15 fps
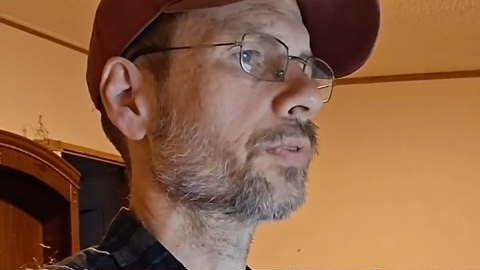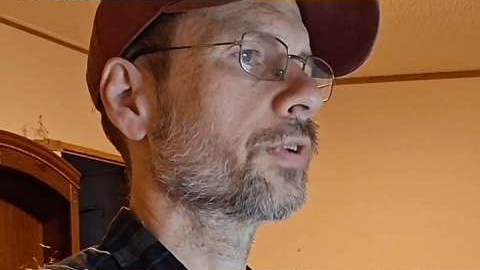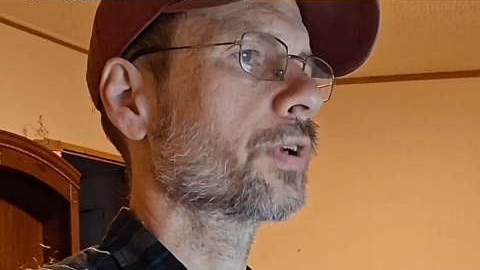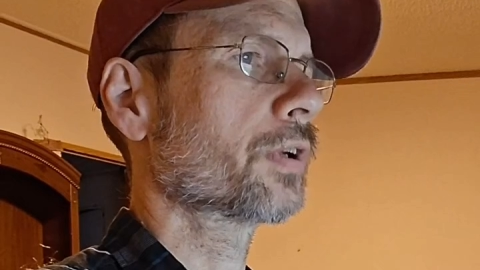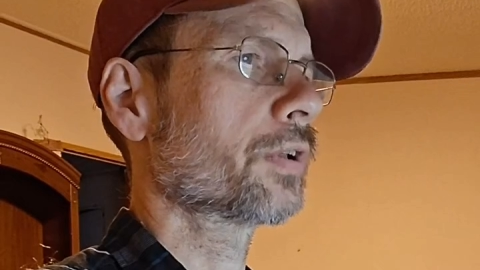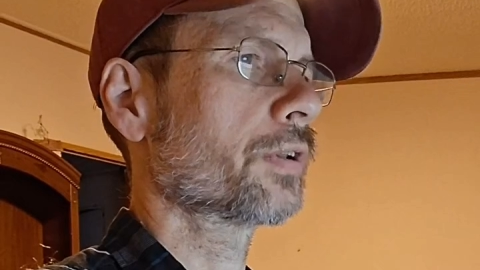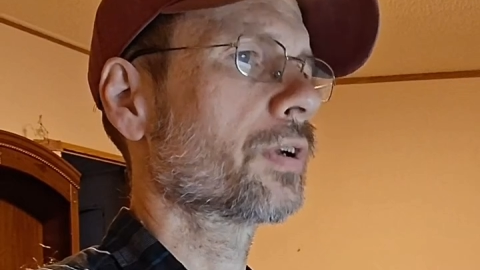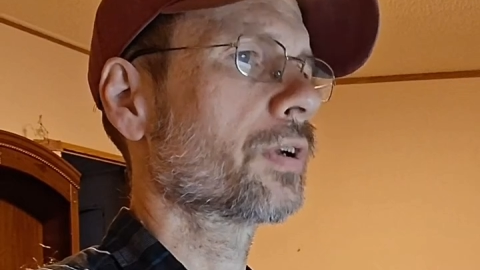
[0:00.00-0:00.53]

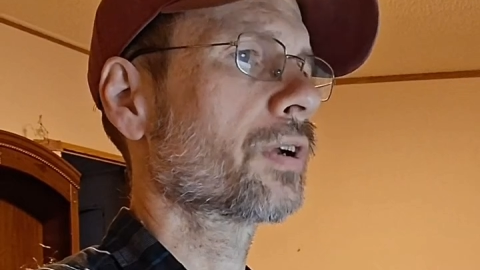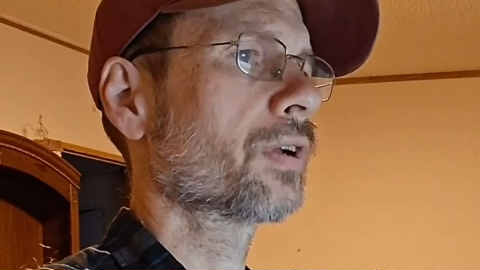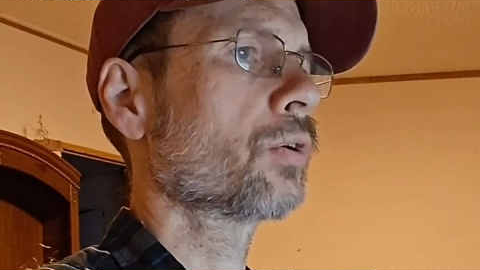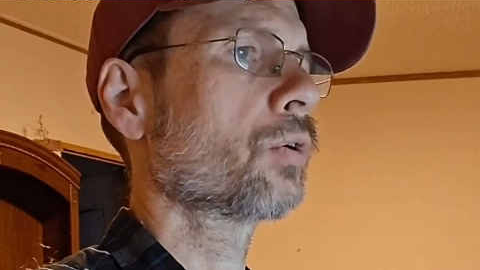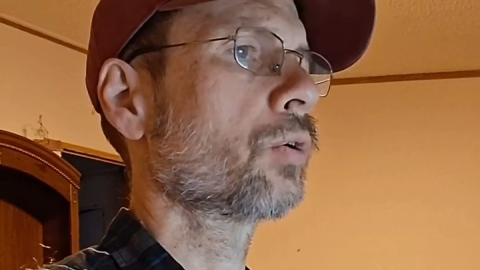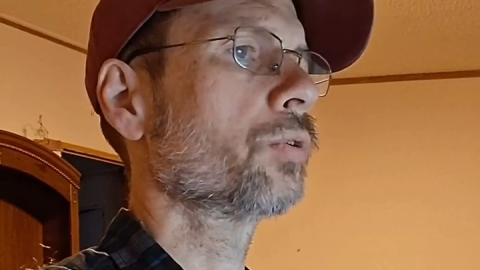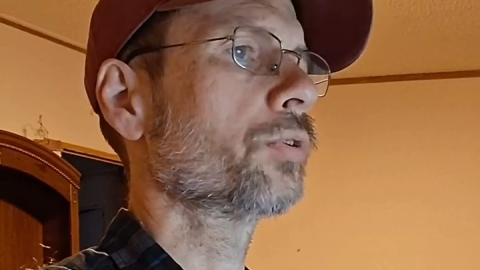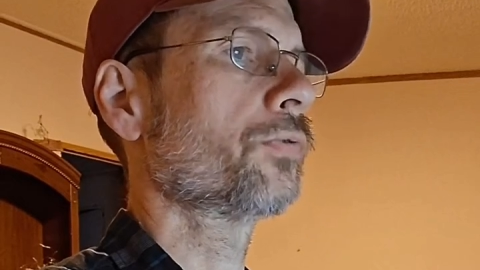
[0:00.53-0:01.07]
they're going
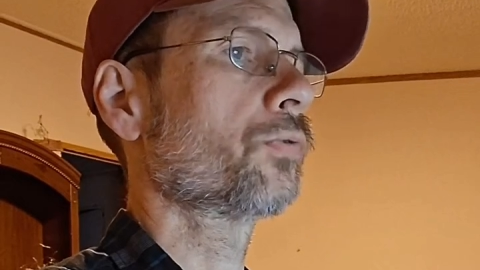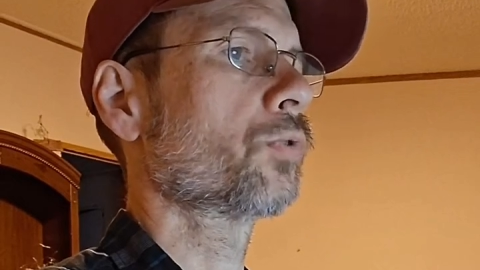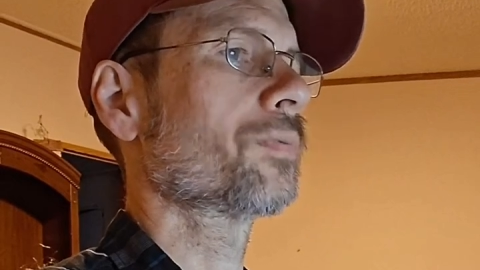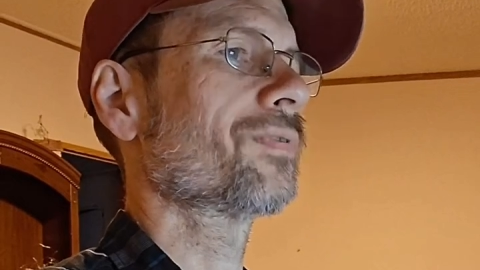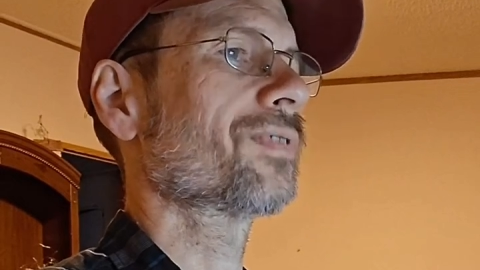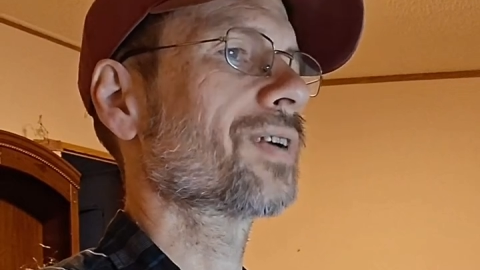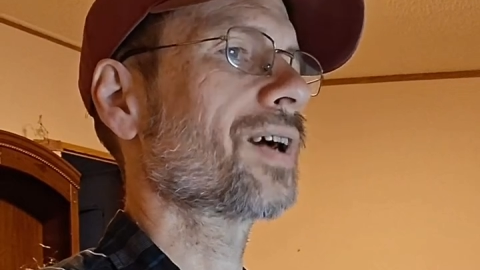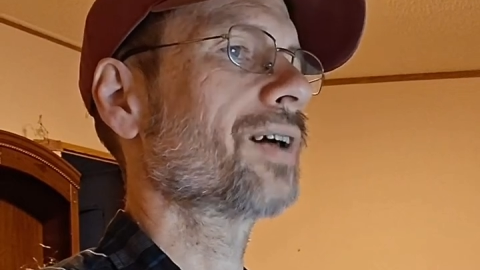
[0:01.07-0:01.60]
to hold a
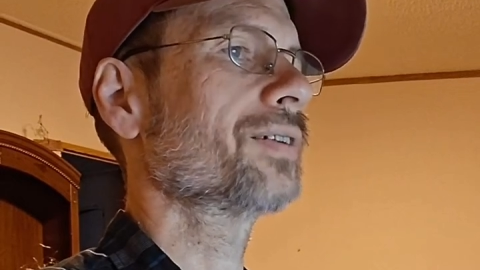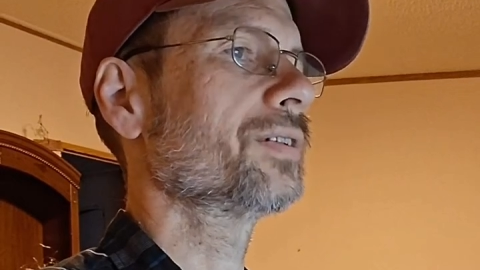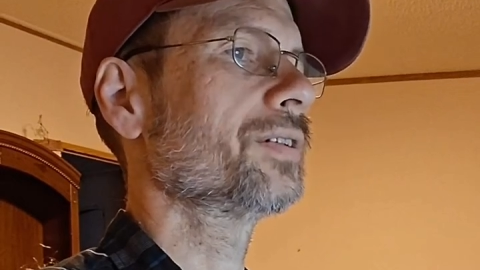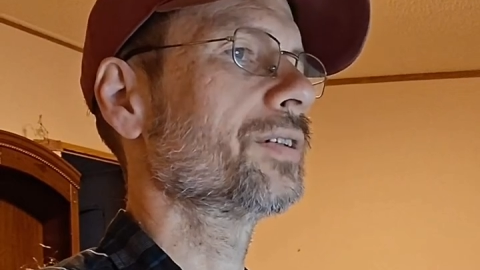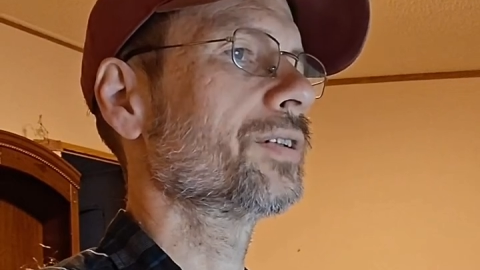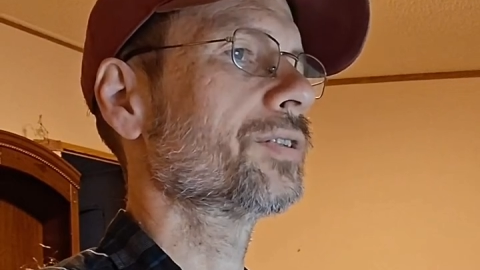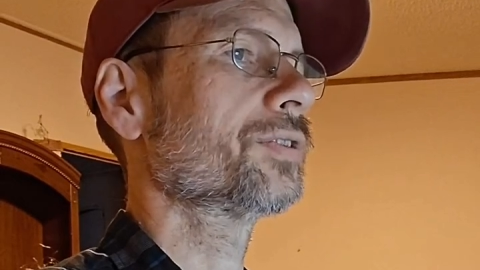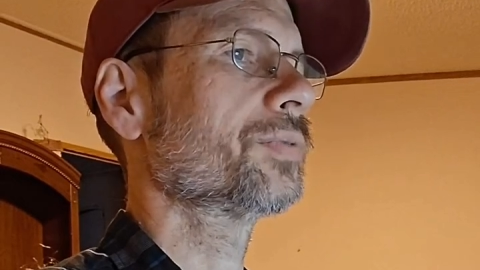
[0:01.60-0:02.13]
form of
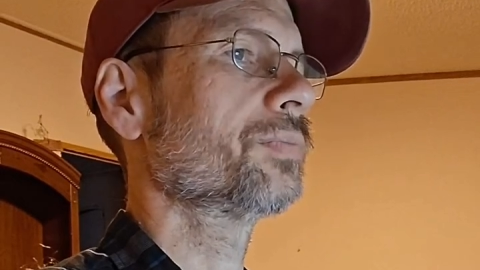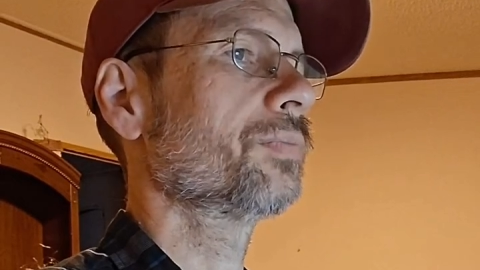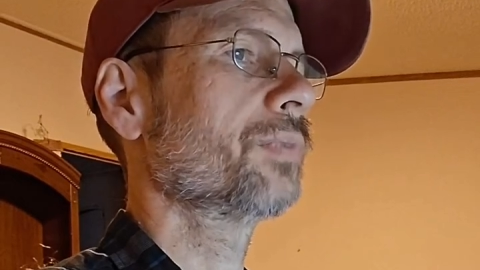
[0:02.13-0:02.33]
godliness,